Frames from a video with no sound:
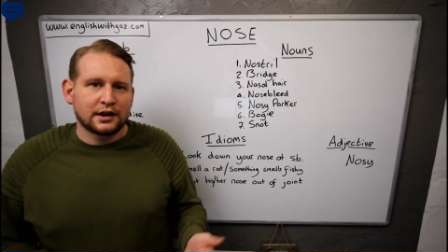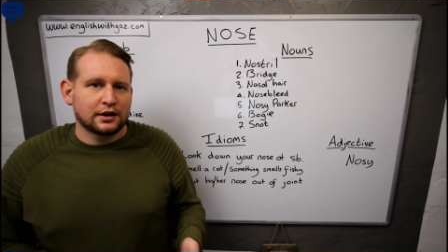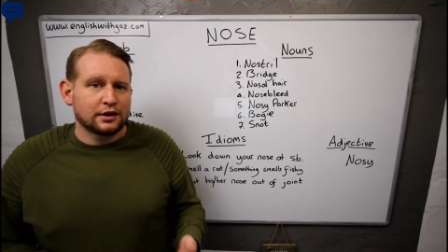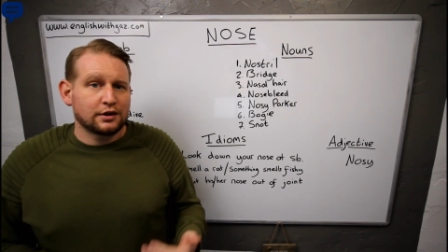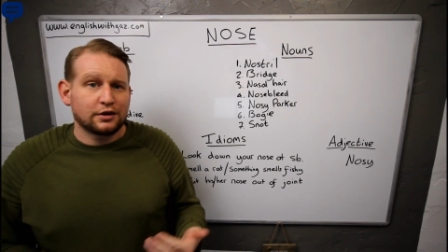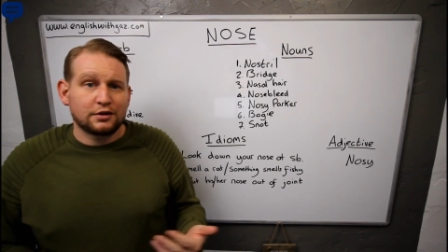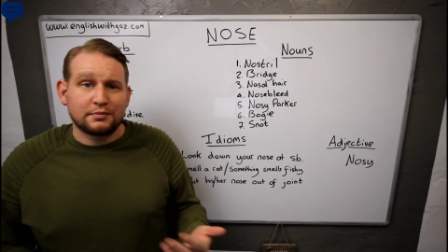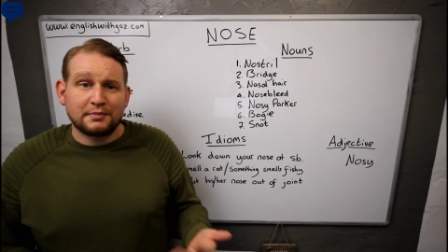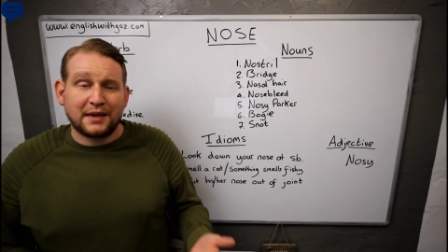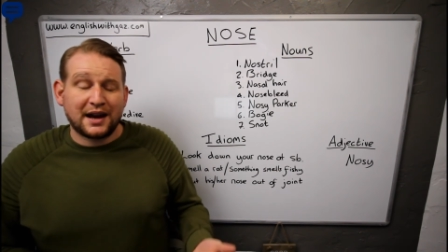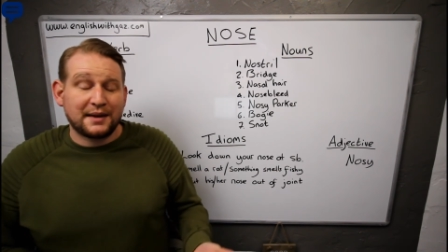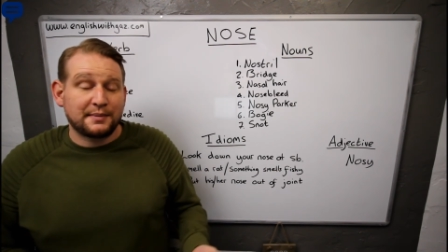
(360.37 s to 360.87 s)

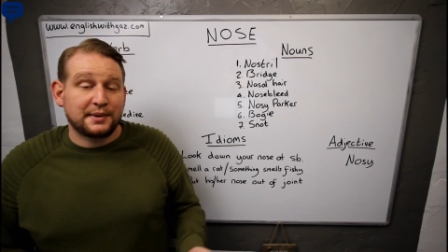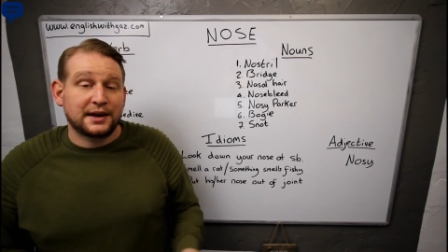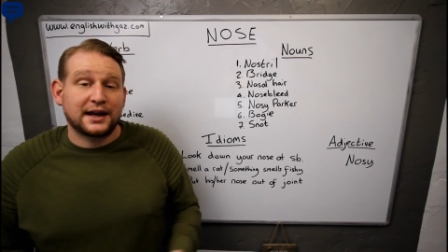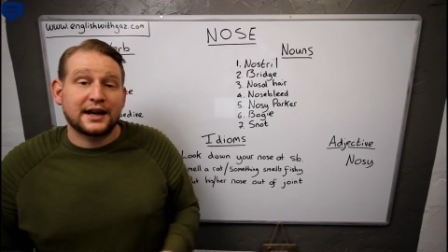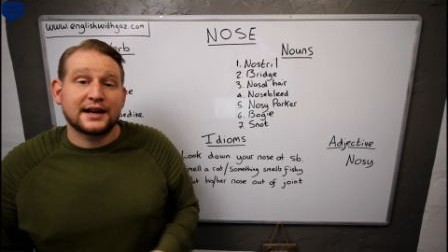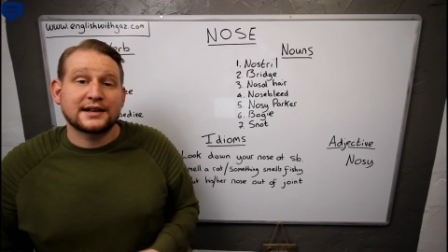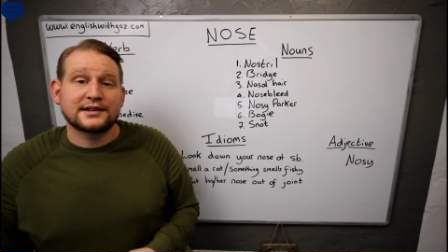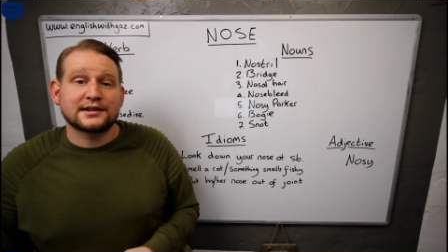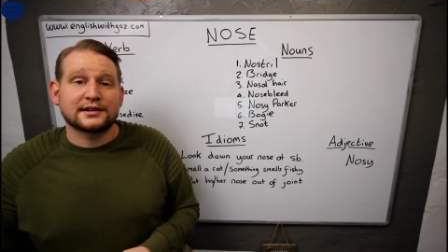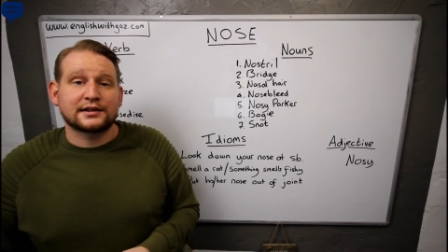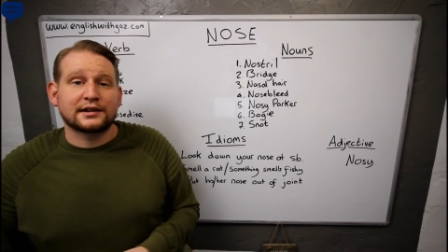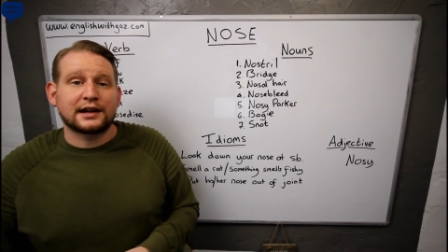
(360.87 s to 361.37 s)
who maybe
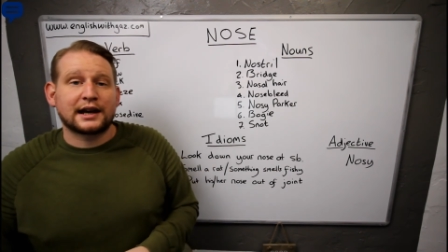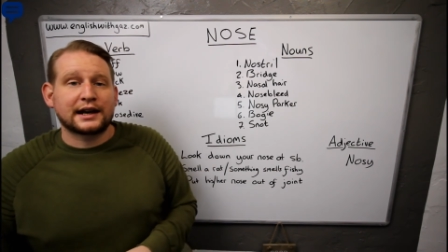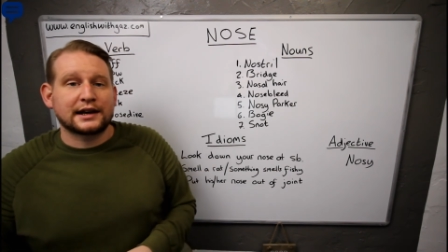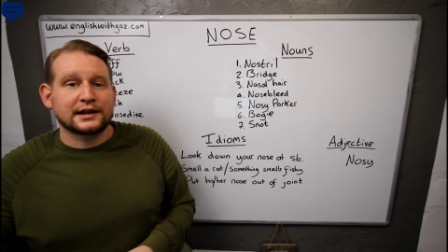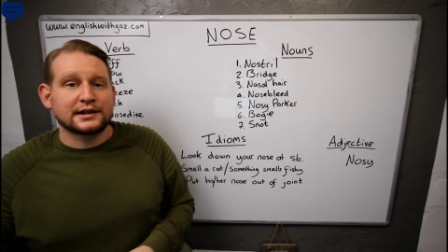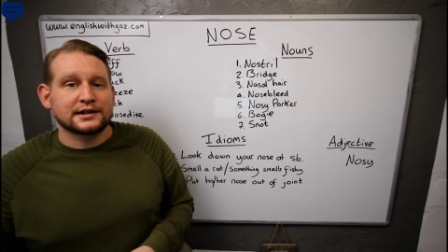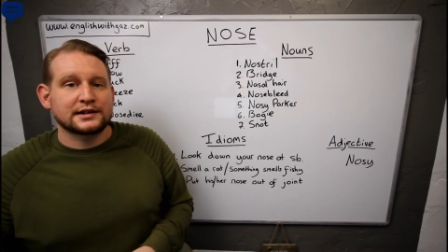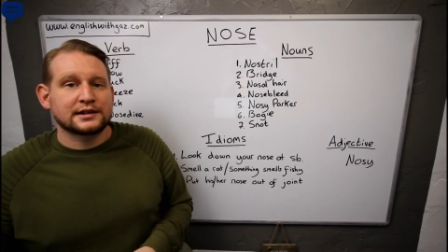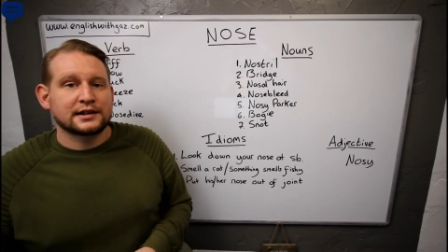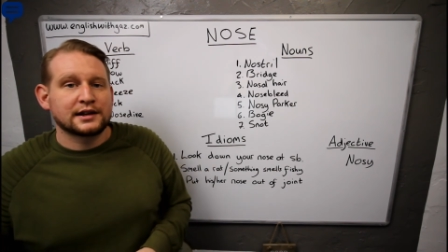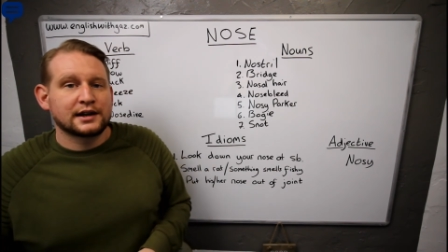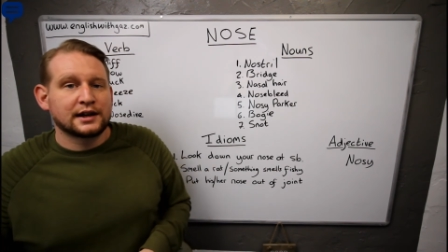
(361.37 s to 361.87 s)
isn't
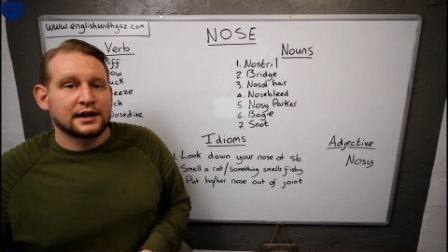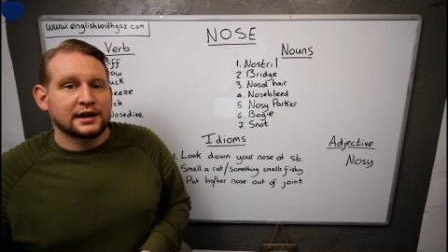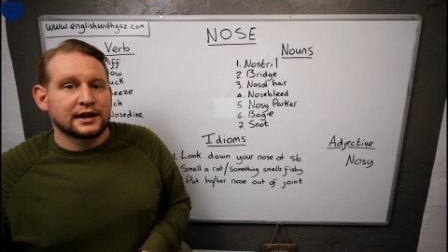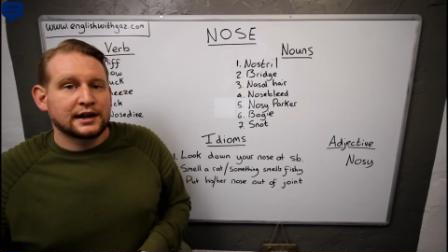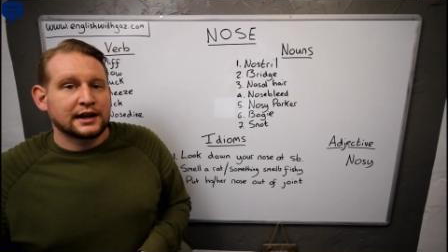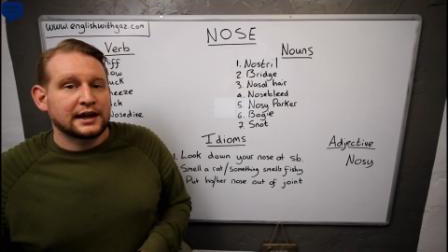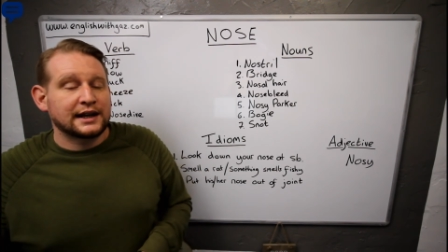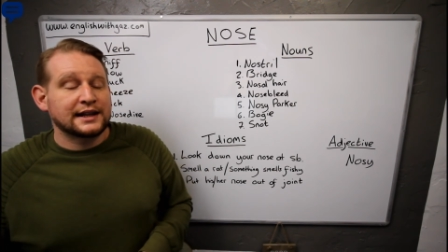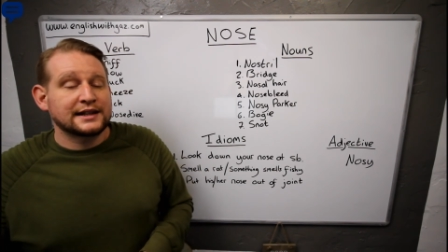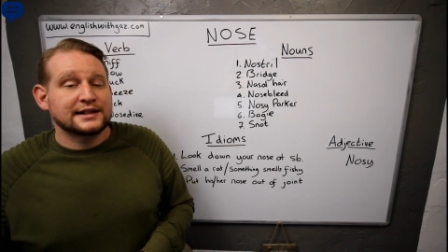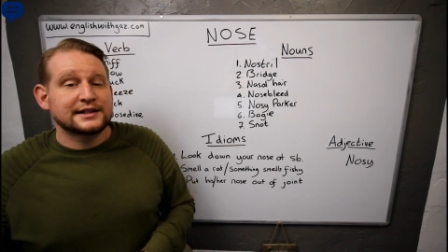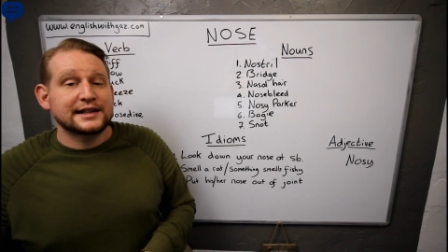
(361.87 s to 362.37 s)
as
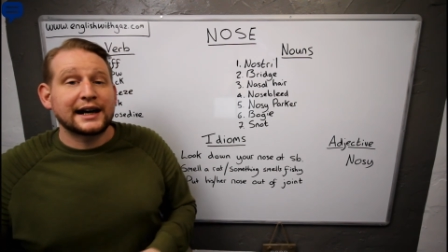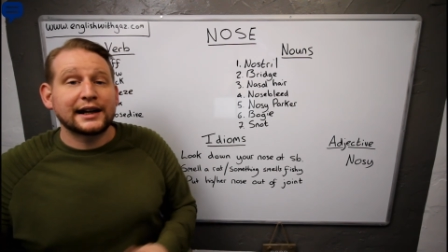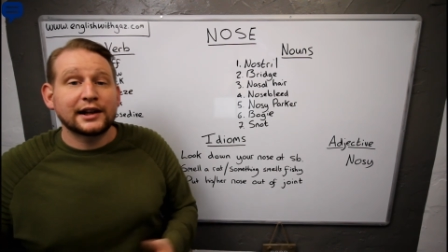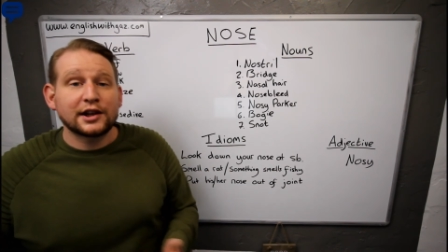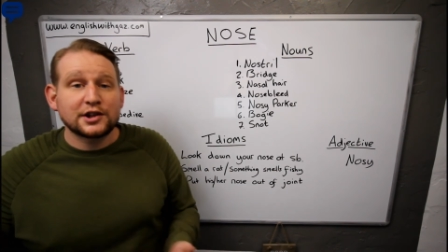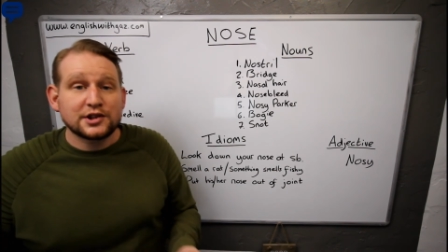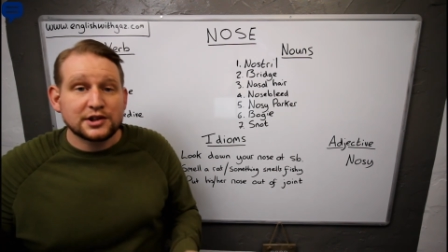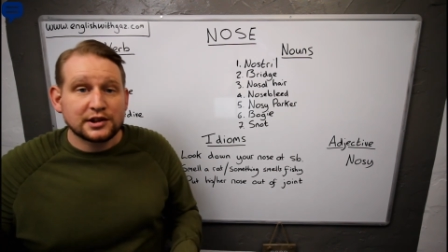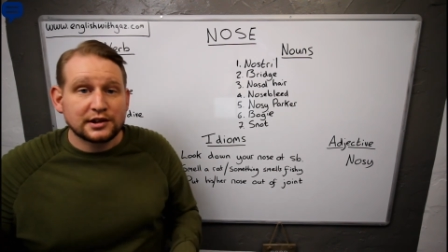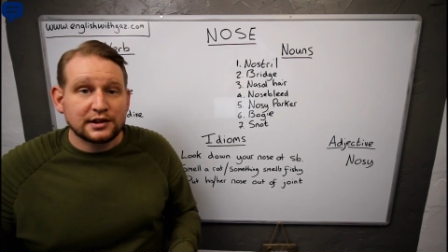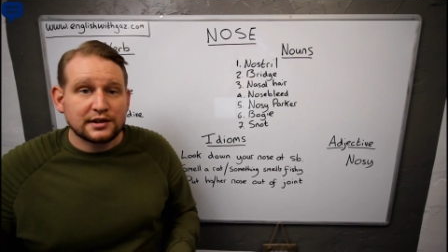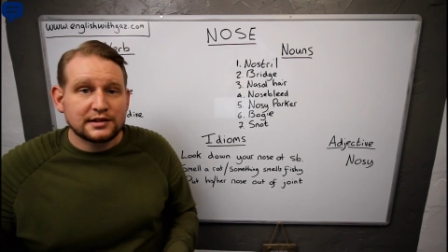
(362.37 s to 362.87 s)

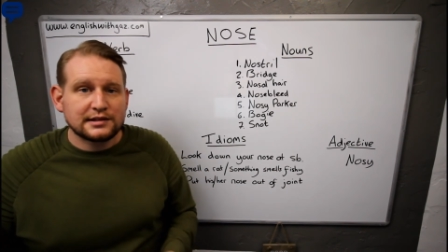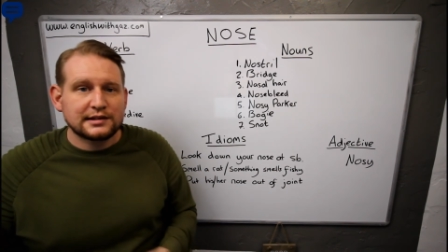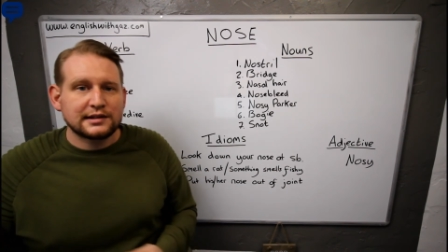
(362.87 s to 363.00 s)
intelligent as